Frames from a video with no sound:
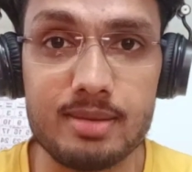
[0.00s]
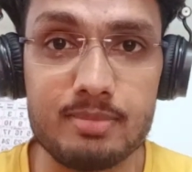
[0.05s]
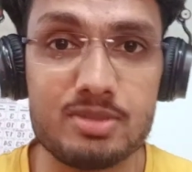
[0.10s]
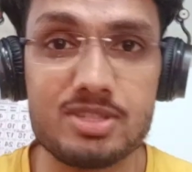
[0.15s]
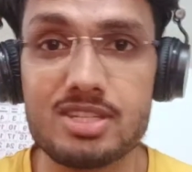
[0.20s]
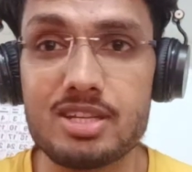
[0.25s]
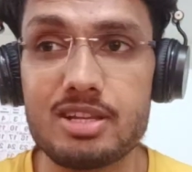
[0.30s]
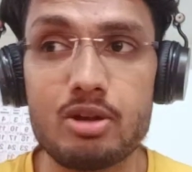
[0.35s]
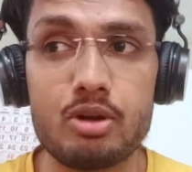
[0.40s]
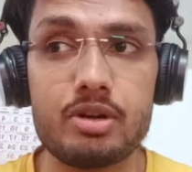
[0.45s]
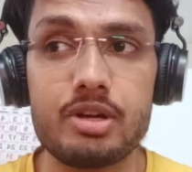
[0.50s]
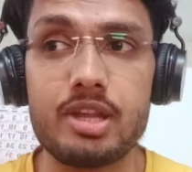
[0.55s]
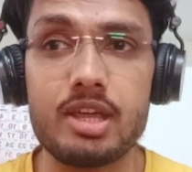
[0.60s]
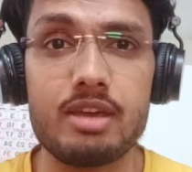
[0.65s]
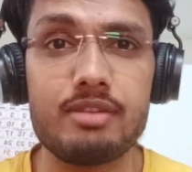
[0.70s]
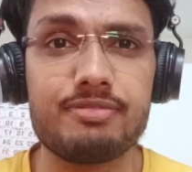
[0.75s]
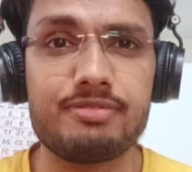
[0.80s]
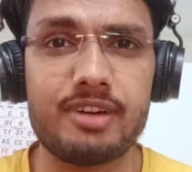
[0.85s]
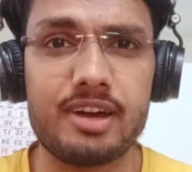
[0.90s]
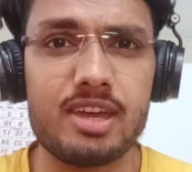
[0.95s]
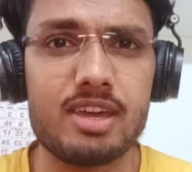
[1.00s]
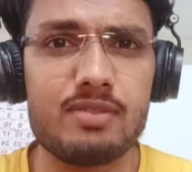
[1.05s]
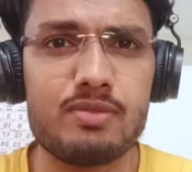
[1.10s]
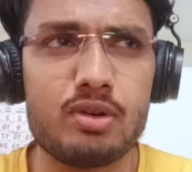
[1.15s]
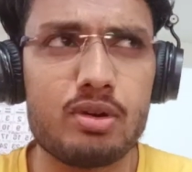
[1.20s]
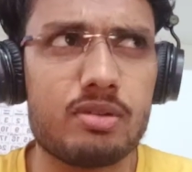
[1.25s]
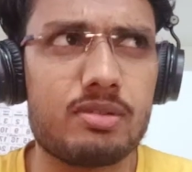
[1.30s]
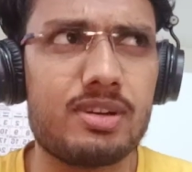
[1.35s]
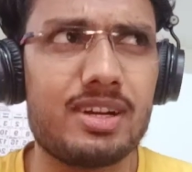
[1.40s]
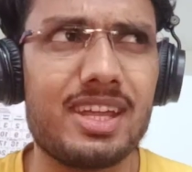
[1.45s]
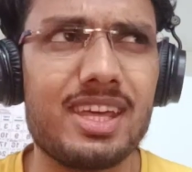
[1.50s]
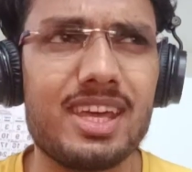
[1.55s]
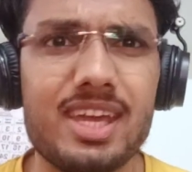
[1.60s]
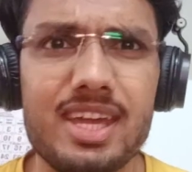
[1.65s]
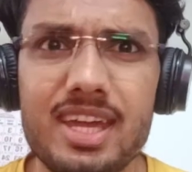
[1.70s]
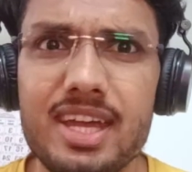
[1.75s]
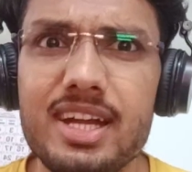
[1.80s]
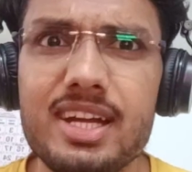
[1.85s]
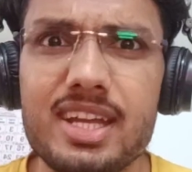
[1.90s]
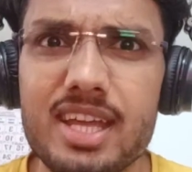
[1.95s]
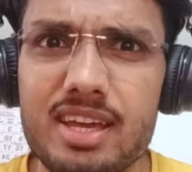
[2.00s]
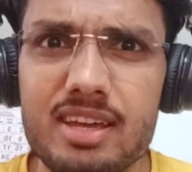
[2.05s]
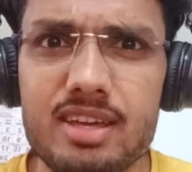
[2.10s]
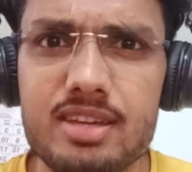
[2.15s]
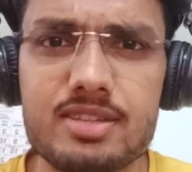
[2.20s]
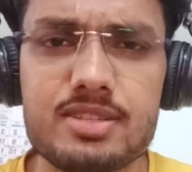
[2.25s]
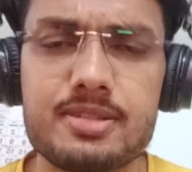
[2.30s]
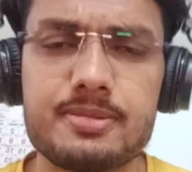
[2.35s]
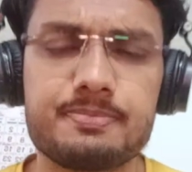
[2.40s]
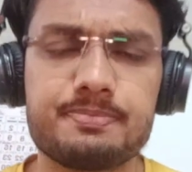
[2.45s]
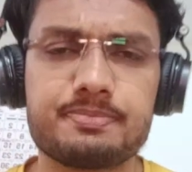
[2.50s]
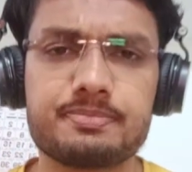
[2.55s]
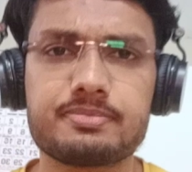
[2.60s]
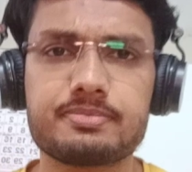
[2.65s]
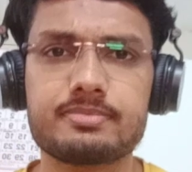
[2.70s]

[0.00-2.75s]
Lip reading: I'm still on day 5 or day 8 I guess.